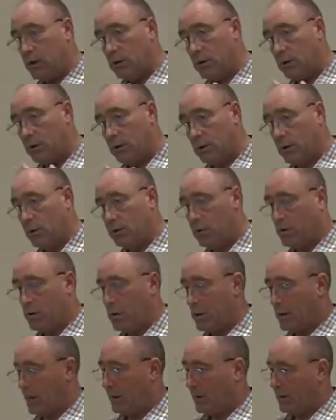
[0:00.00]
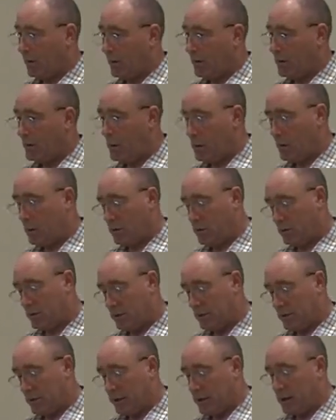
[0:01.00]
two molecules
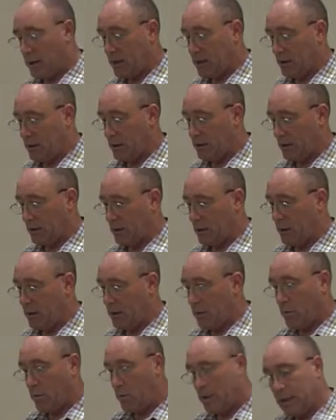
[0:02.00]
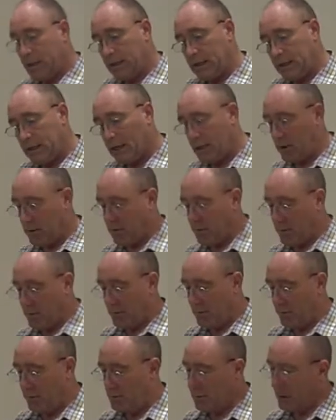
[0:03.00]
beside each other with a slight bit of
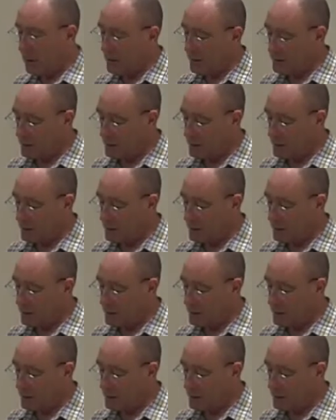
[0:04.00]
imbalance.